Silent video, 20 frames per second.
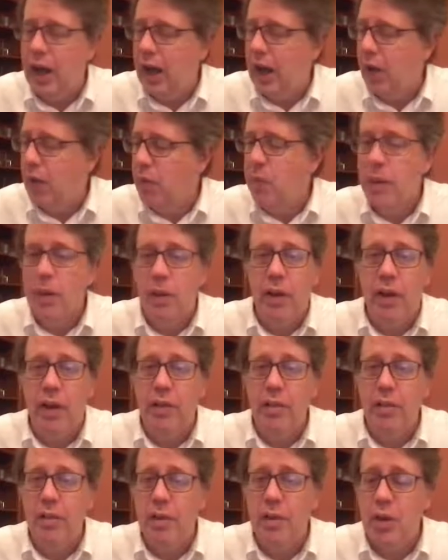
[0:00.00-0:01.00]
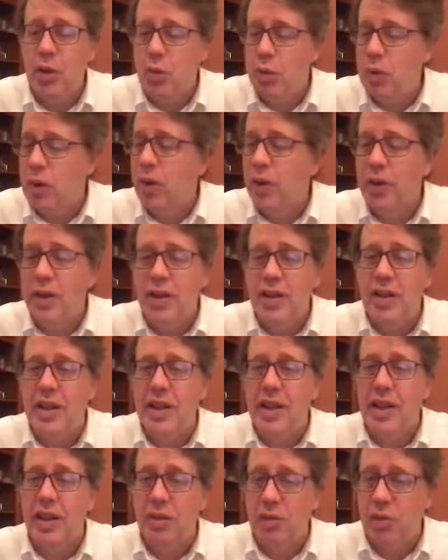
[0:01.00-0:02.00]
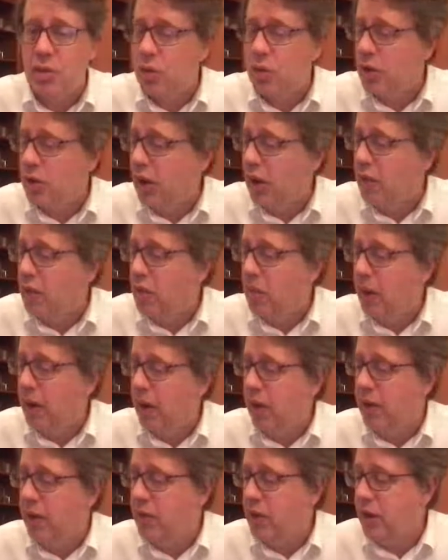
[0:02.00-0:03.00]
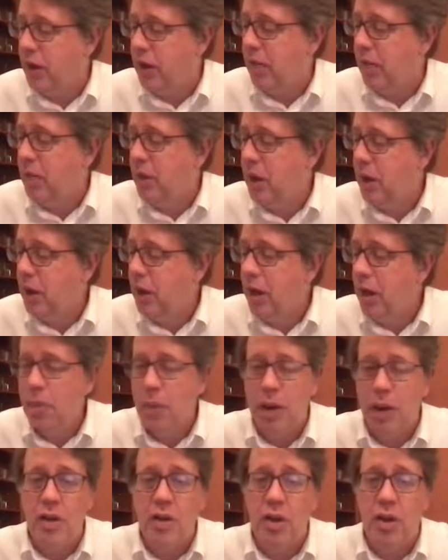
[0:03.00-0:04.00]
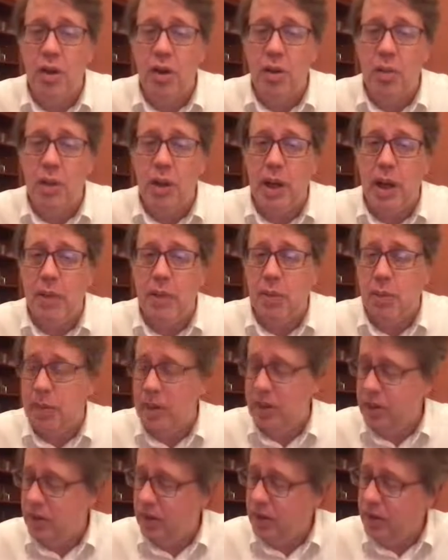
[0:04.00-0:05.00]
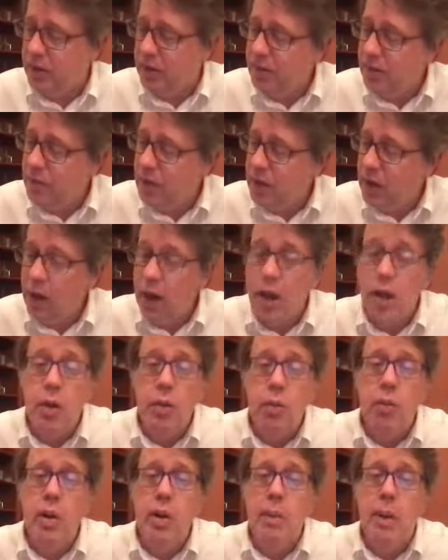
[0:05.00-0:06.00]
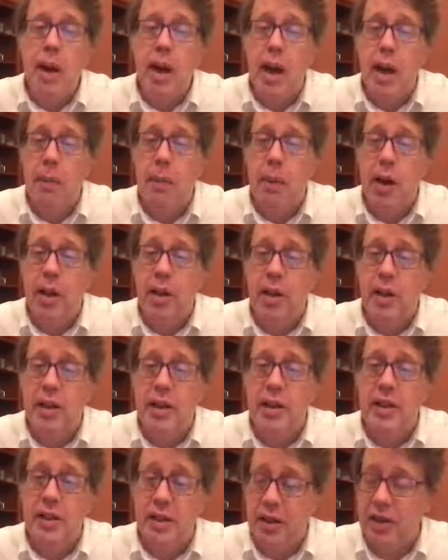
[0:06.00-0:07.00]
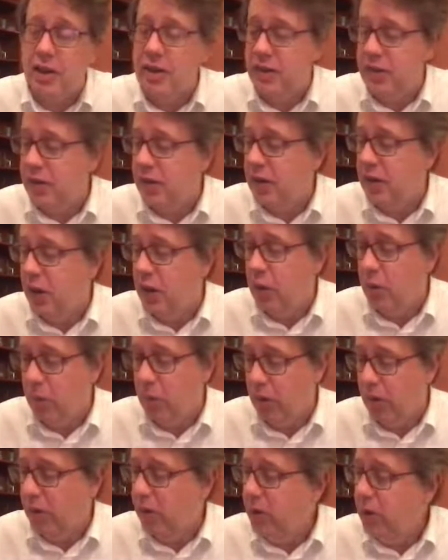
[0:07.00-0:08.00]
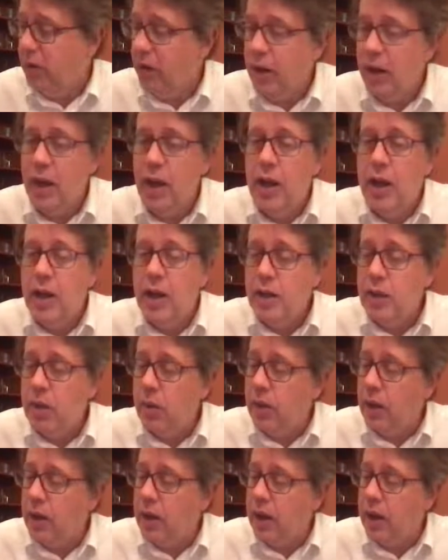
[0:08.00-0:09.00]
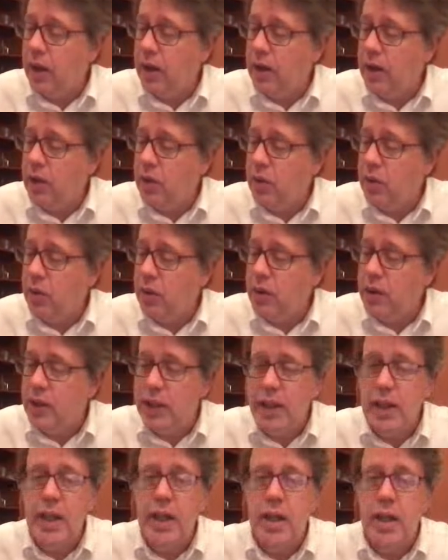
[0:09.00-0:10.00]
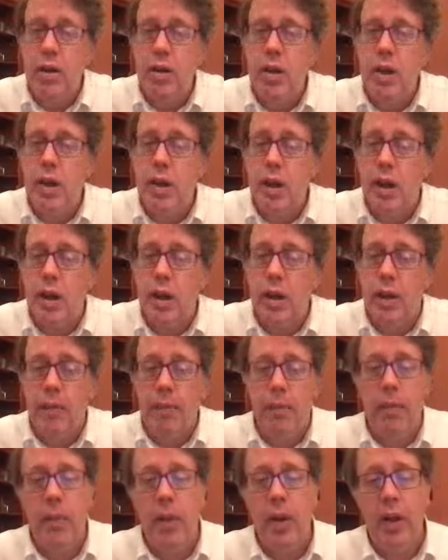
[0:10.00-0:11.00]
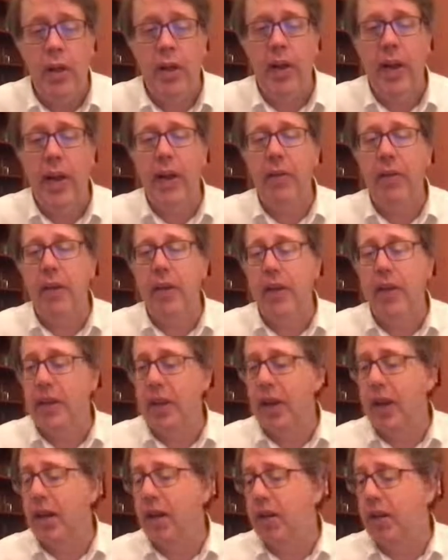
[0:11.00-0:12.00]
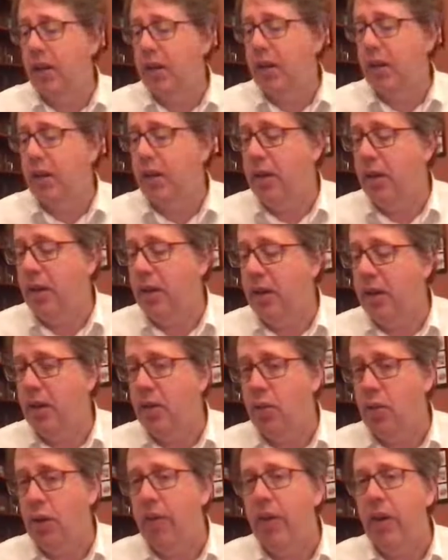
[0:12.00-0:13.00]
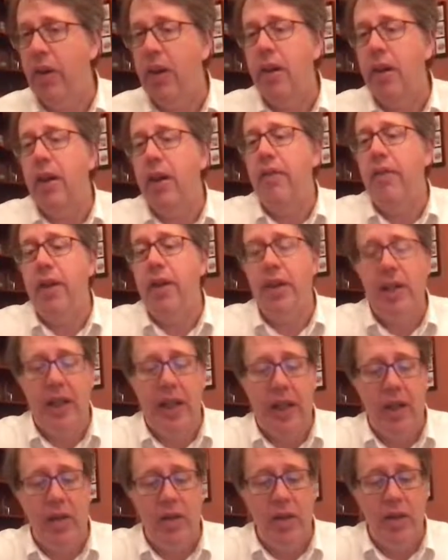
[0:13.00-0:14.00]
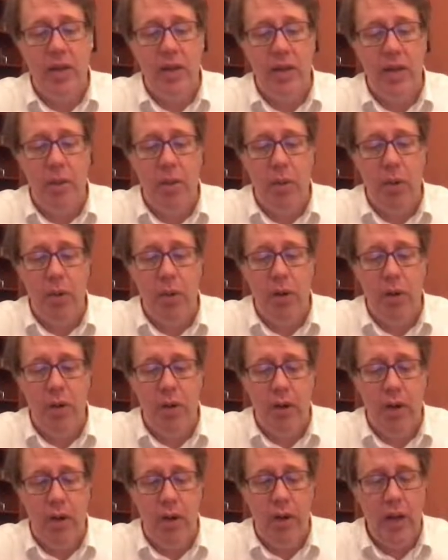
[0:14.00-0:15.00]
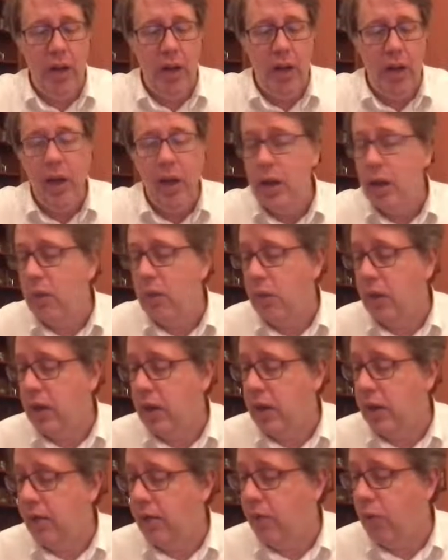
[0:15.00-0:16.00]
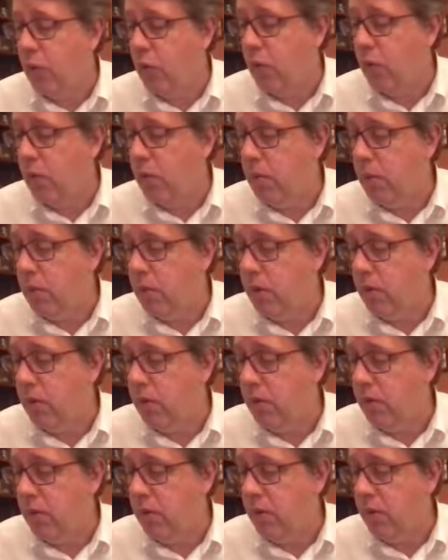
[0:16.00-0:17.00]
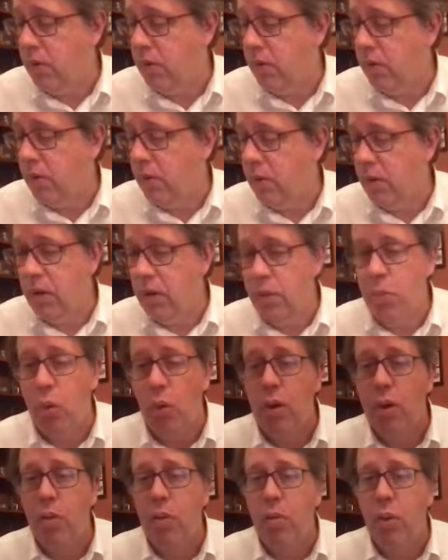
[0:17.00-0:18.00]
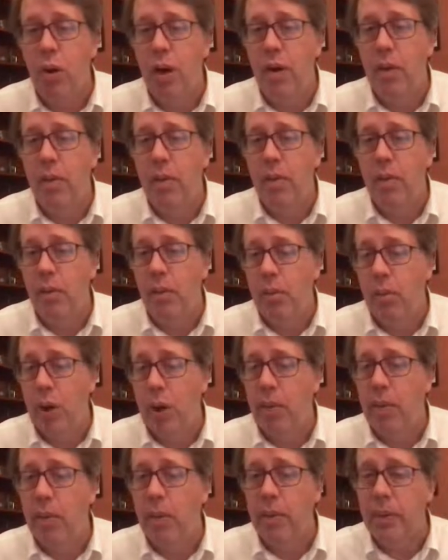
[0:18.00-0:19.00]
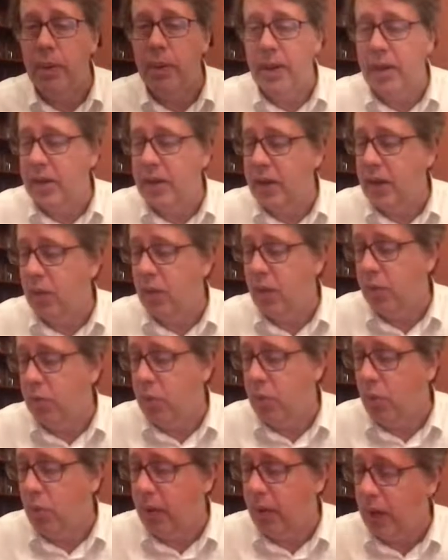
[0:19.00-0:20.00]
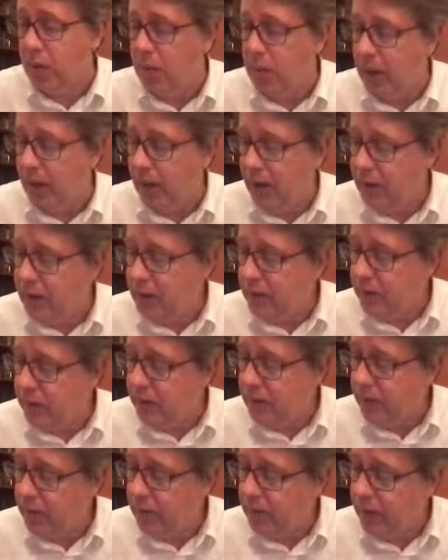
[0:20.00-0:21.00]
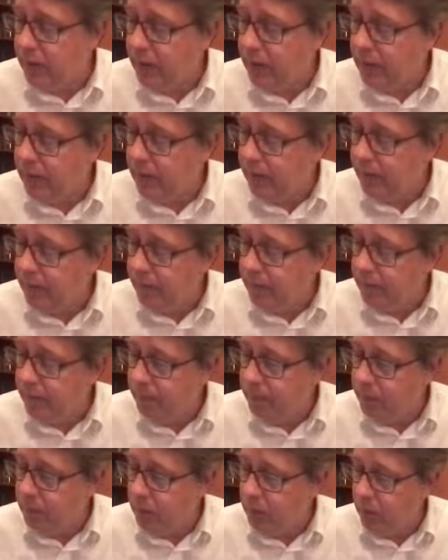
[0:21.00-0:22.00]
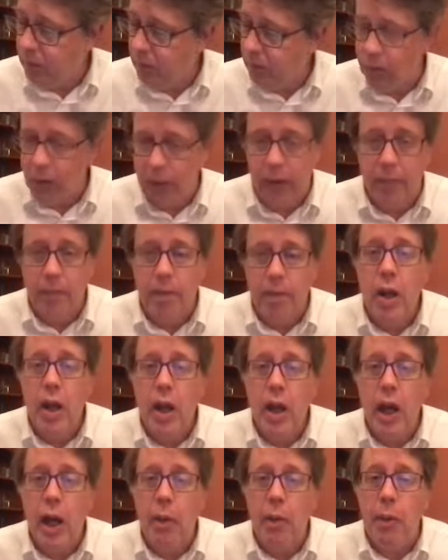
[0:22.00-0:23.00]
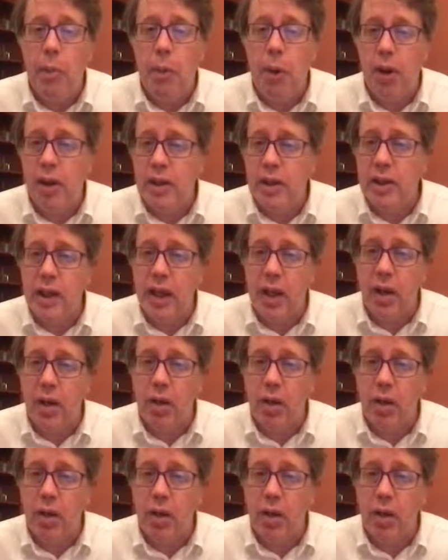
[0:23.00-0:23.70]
I would be thrilled to see it resolved in my lifetime, but it's hard to be optimistic. Riemann hypothesis is another one. So I think you can see here that a lot of these data-driven investigations in number theory, they really informed important problems at the center of pure mathematics. Okay, I'm going to pause again.